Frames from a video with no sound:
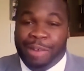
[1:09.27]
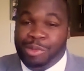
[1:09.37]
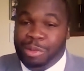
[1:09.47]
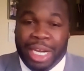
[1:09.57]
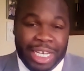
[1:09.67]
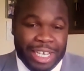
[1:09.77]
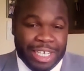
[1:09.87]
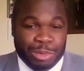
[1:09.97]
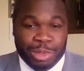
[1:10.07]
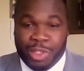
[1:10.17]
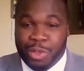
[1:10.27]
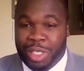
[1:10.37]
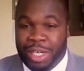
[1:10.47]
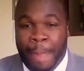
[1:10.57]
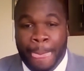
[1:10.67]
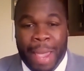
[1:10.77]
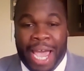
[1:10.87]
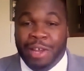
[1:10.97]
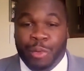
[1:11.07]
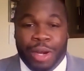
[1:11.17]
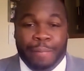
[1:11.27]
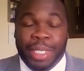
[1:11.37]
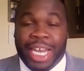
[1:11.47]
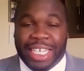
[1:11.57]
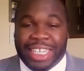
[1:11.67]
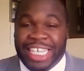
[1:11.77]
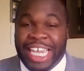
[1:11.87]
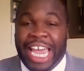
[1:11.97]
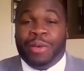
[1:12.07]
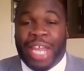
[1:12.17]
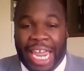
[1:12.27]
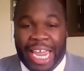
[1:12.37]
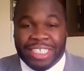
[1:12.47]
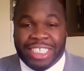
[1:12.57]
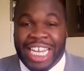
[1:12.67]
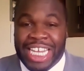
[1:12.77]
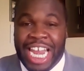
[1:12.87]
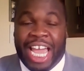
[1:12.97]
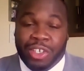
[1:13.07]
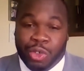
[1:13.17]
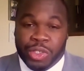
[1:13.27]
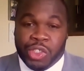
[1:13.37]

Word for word: everybody else was doing it, I didn't want to be like the outcast and not